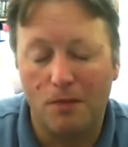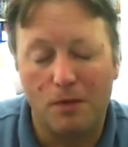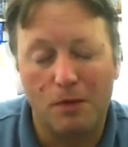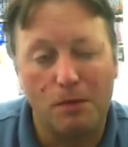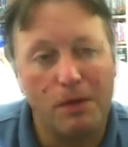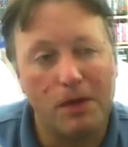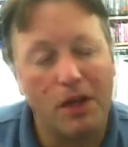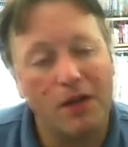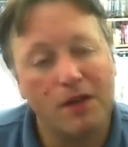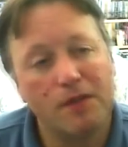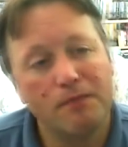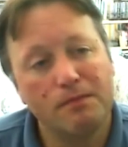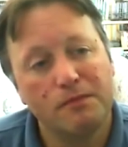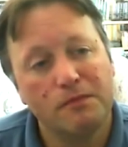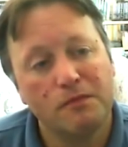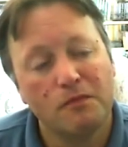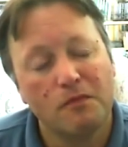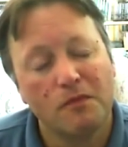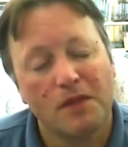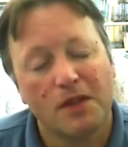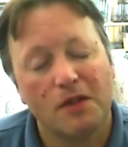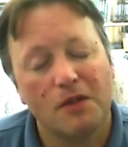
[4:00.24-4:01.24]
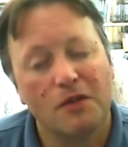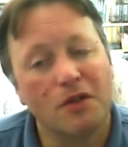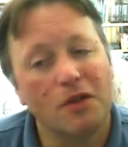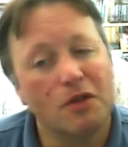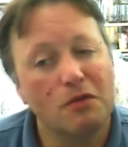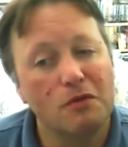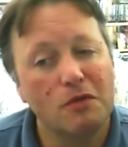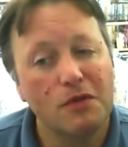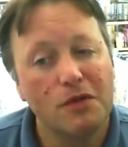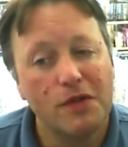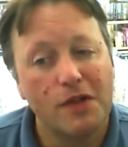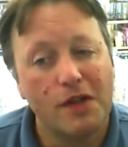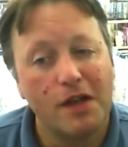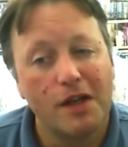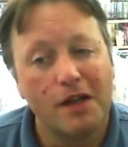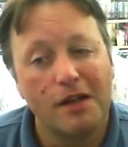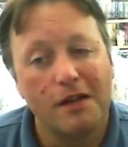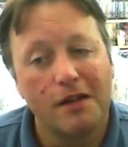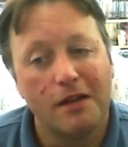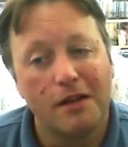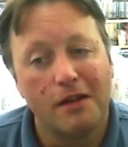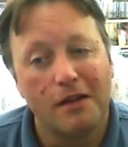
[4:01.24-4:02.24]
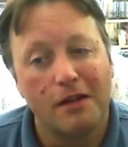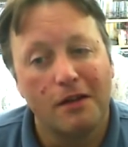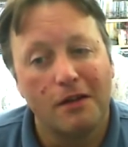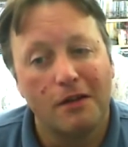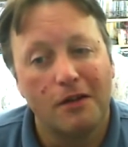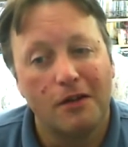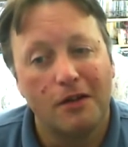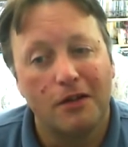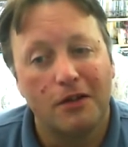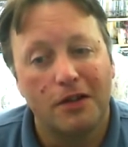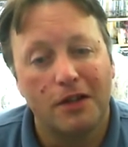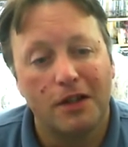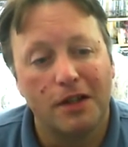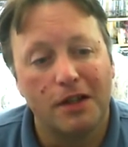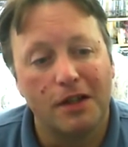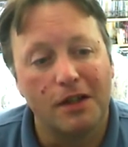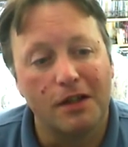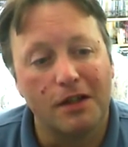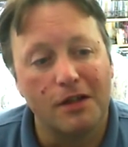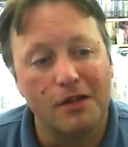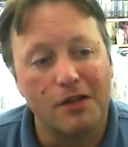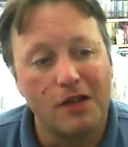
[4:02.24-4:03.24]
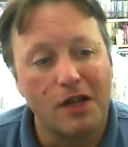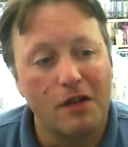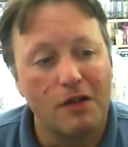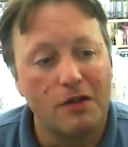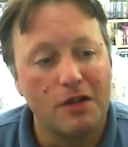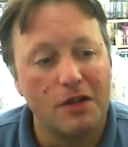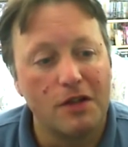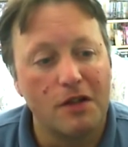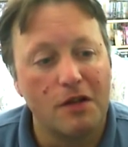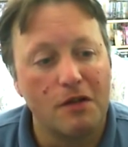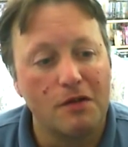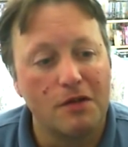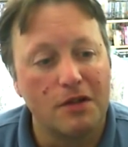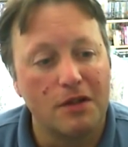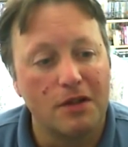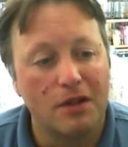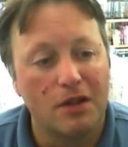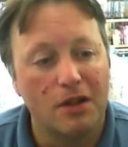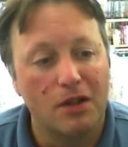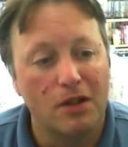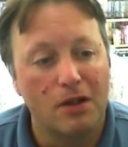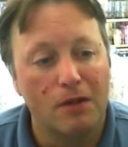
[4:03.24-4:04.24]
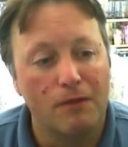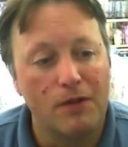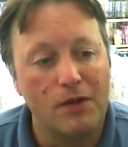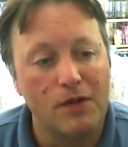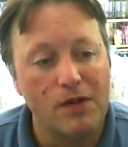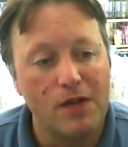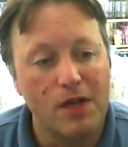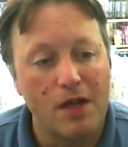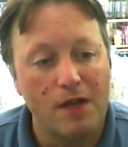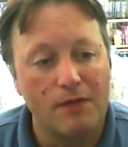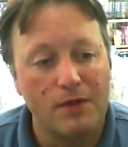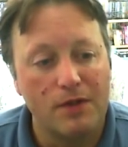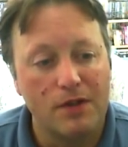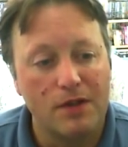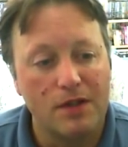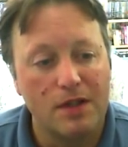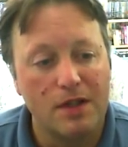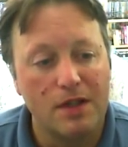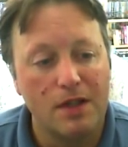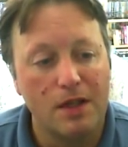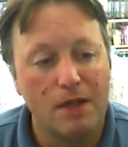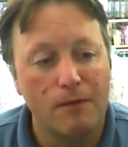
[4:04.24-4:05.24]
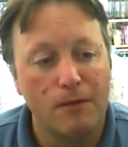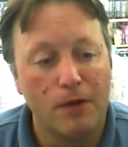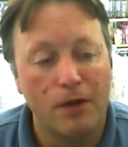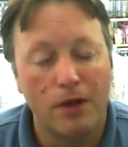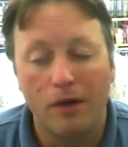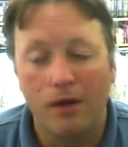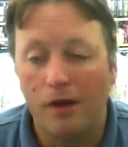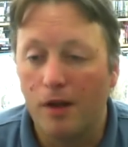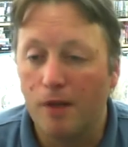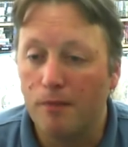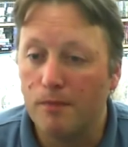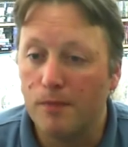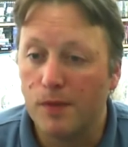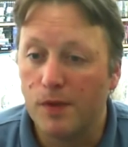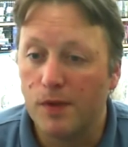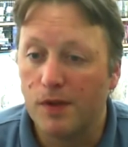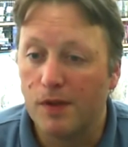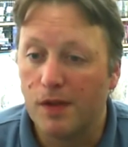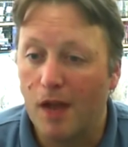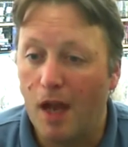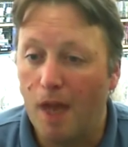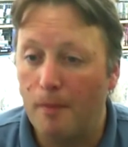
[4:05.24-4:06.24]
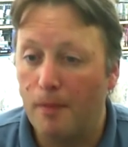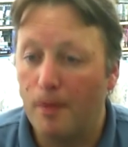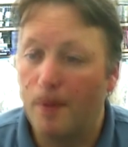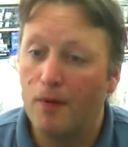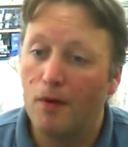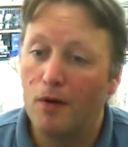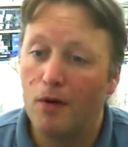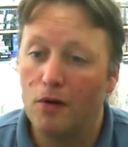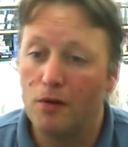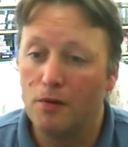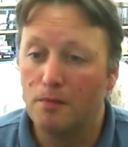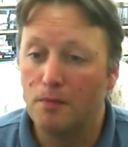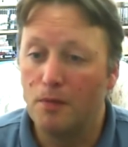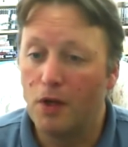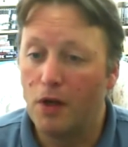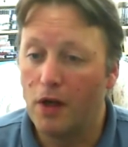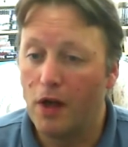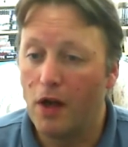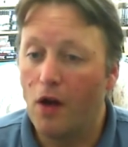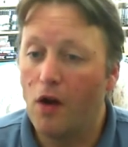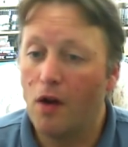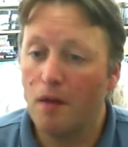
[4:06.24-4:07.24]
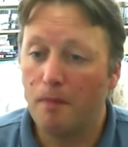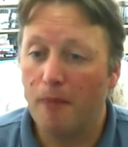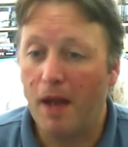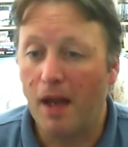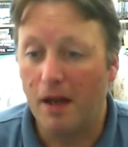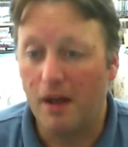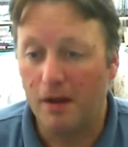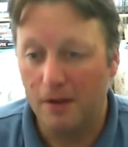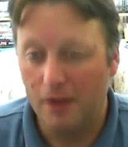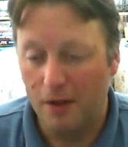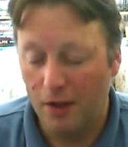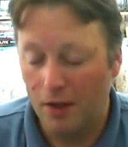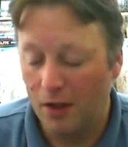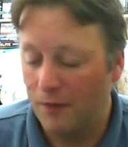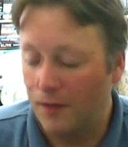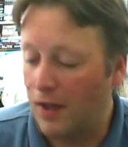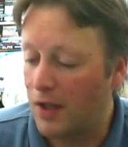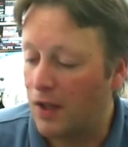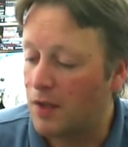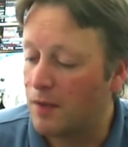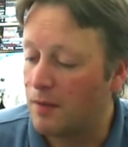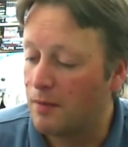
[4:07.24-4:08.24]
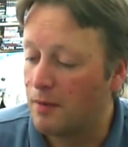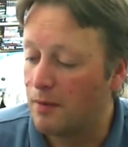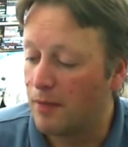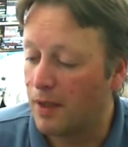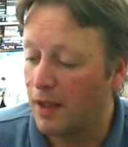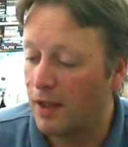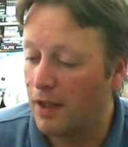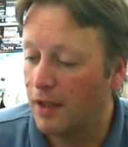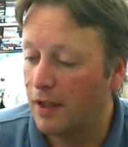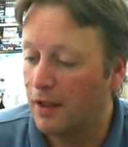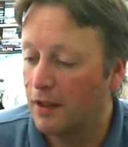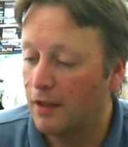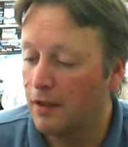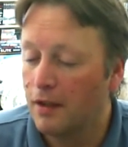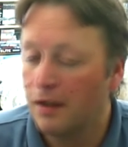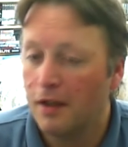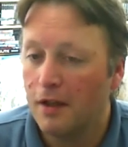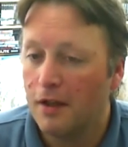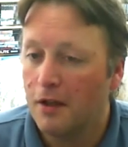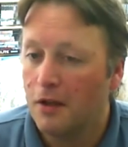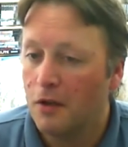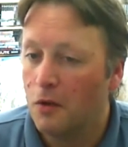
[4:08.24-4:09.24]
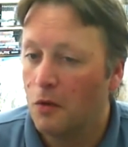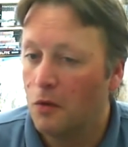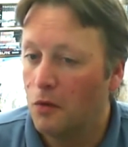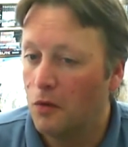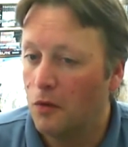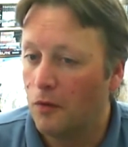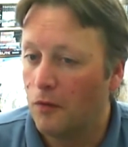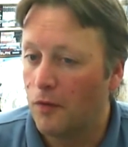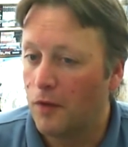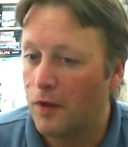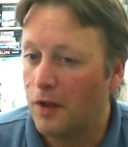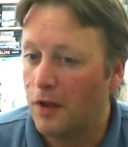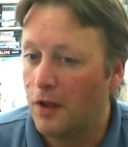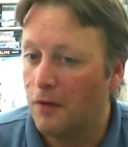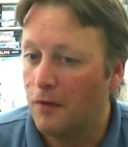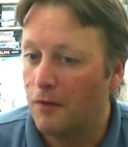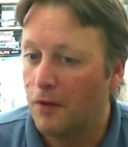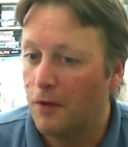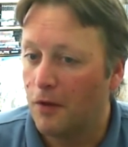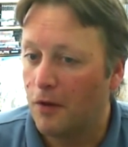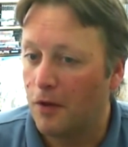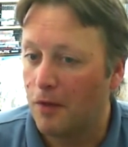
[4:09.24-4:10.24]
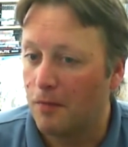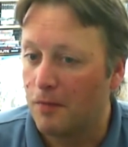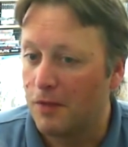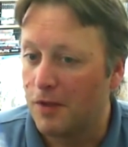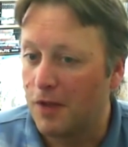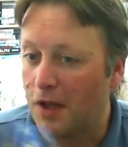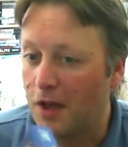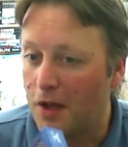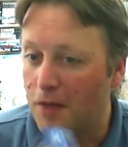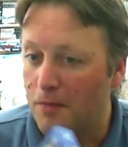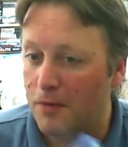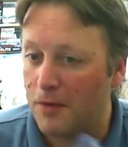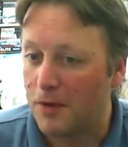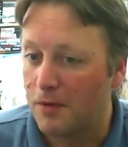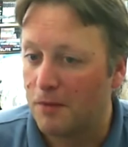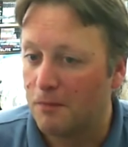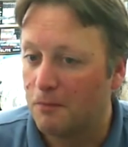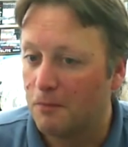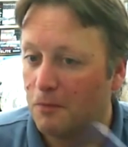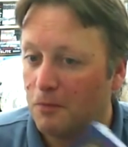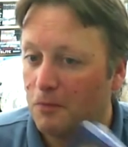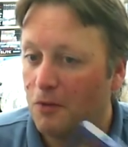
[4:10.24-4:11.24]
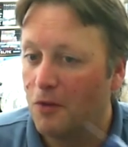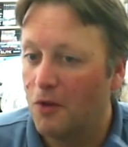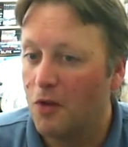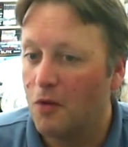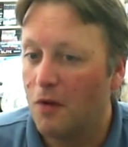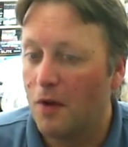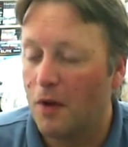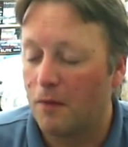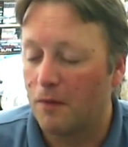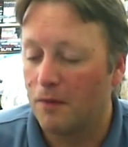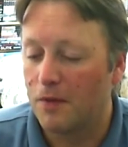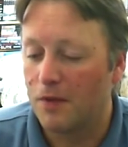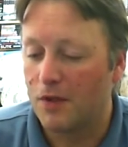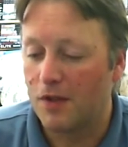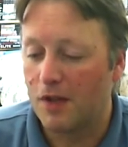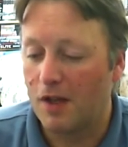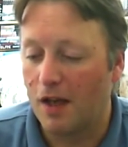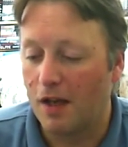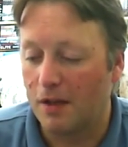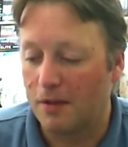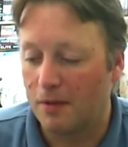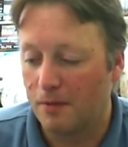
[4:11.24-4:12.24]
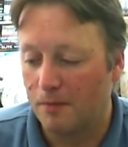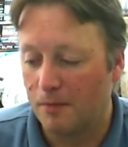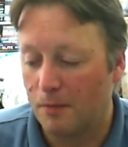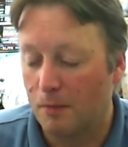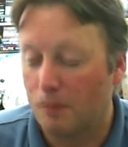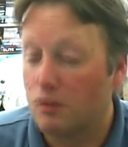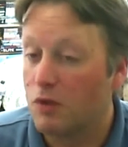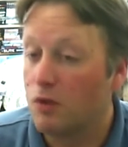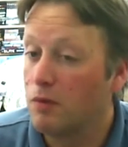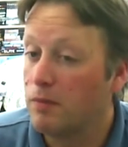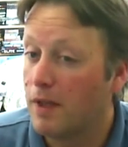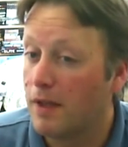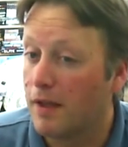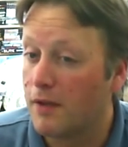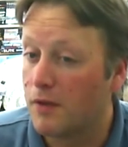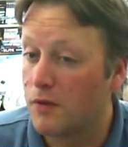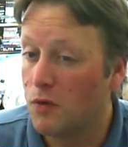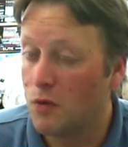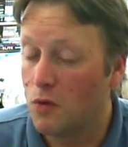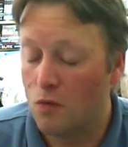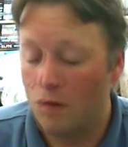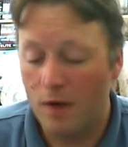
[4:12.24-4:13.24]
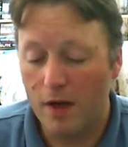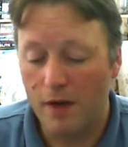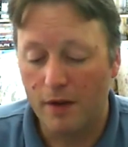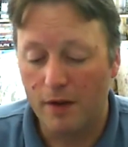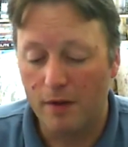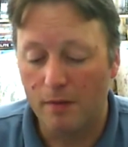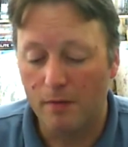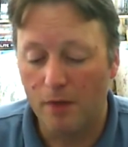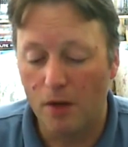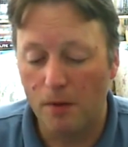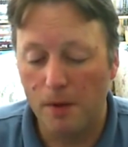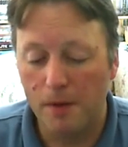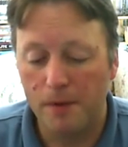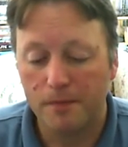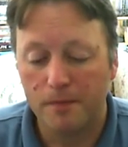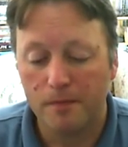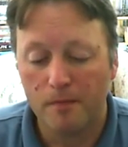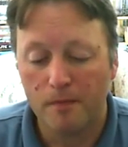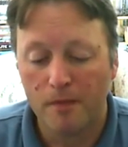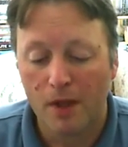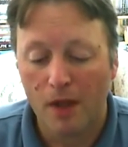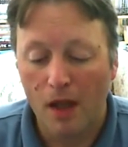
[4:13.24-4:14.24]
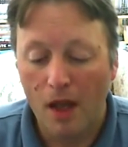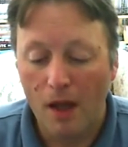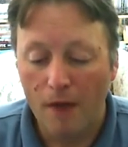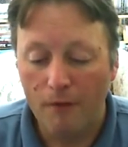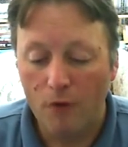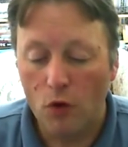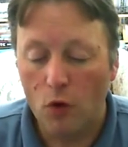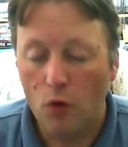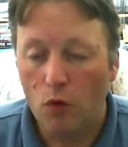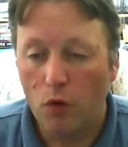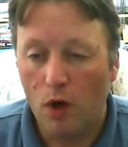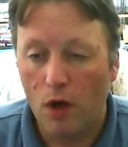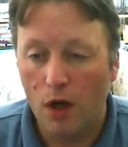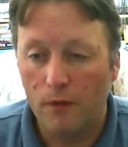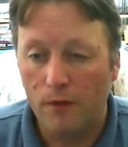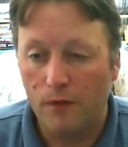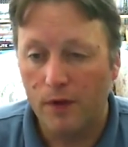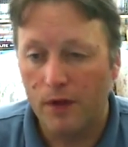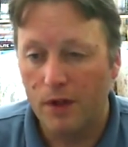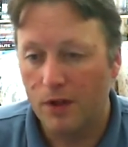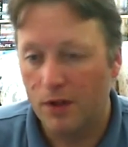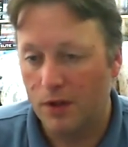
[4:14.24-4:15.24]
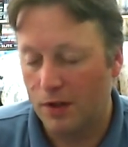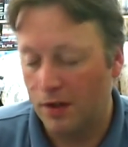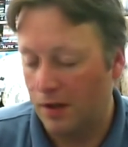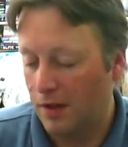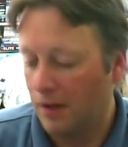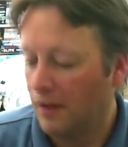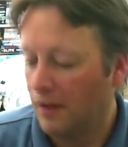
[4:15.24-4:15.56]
to play them, although I will say, on a nostalgic note, I've discovered the Infogrames app on my iPad, and I've actually been playing all of the Infogrames games all the way from the start. I'm still playing Zork 1 at the moment, haven't quite finished it.